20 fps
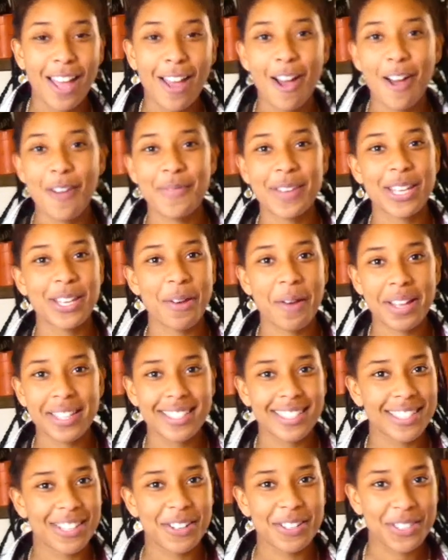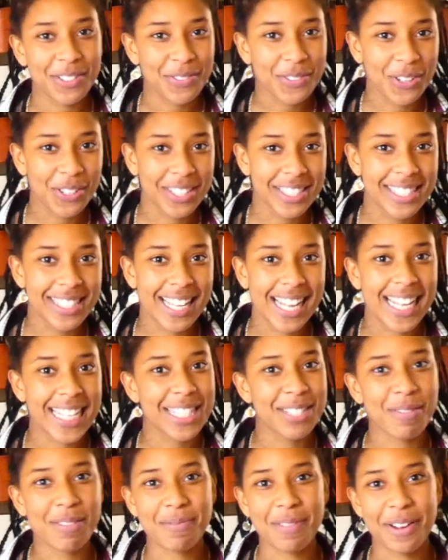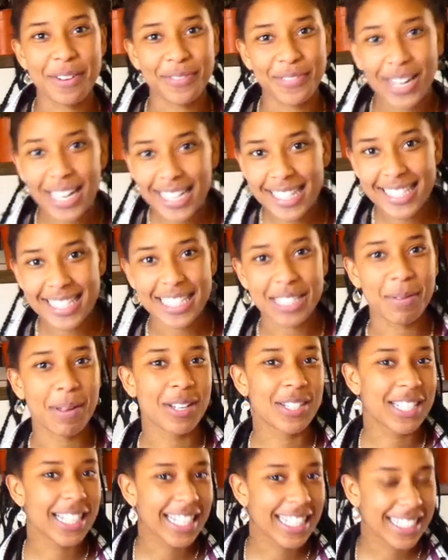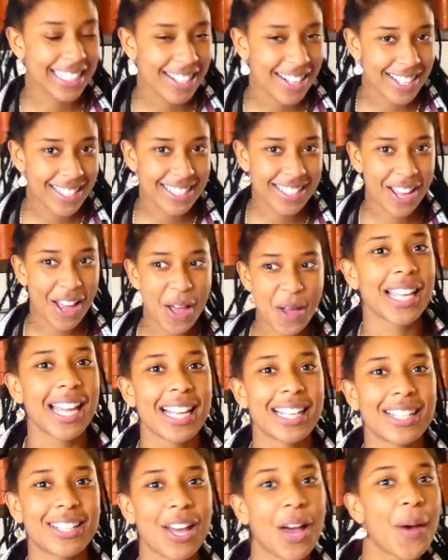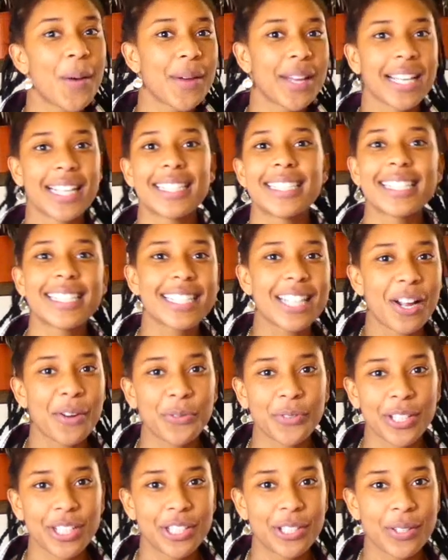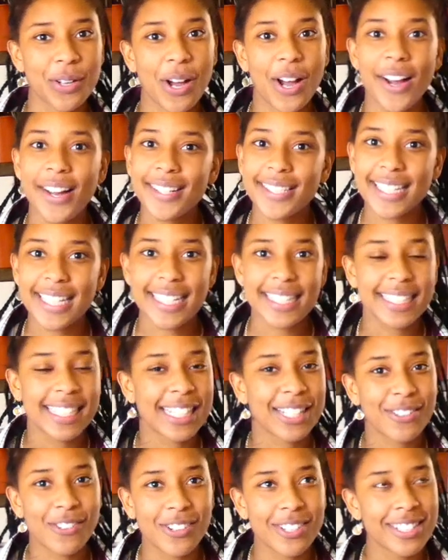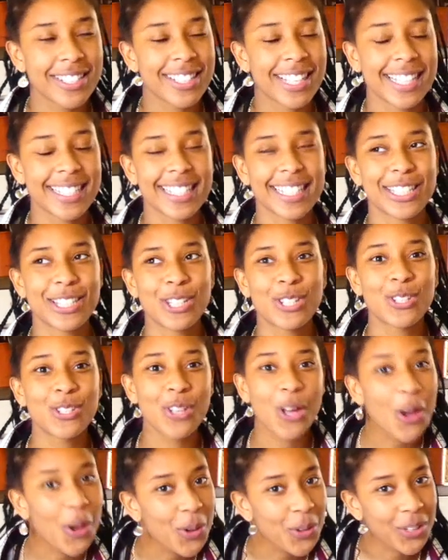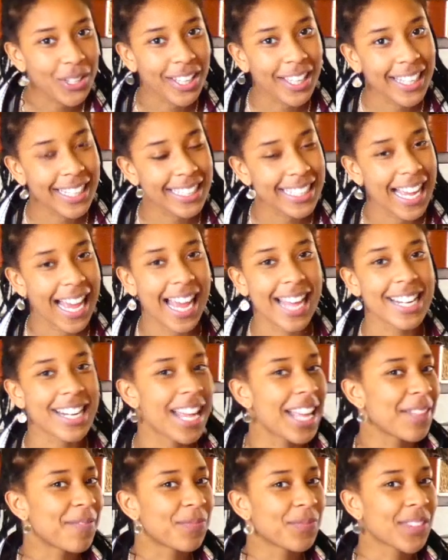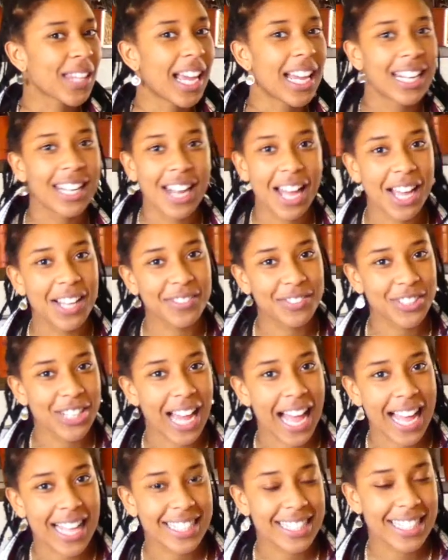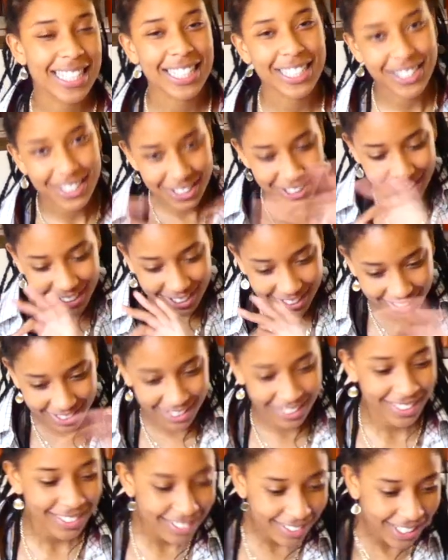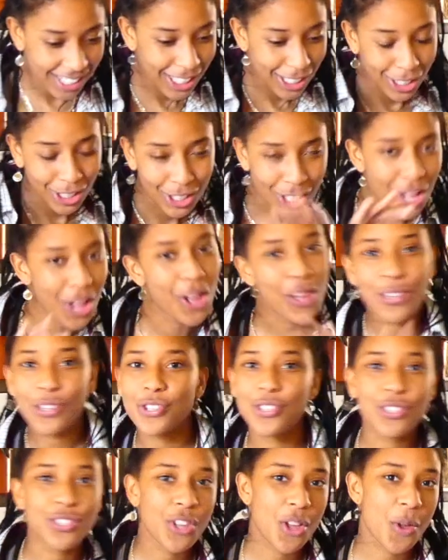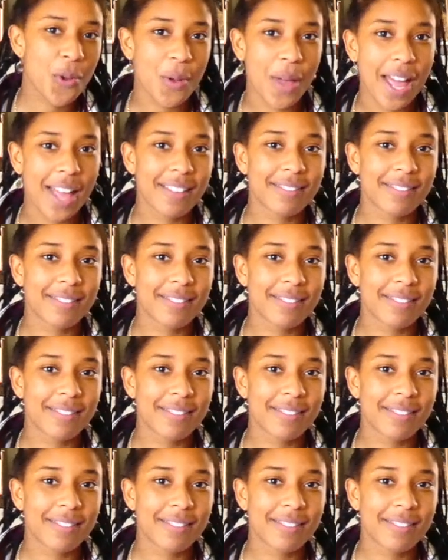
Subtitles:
I've been going to loads of concerts with my friends, especially in Glasgow. Going and discovering new artists in concerts is so good, and like live jazz is just so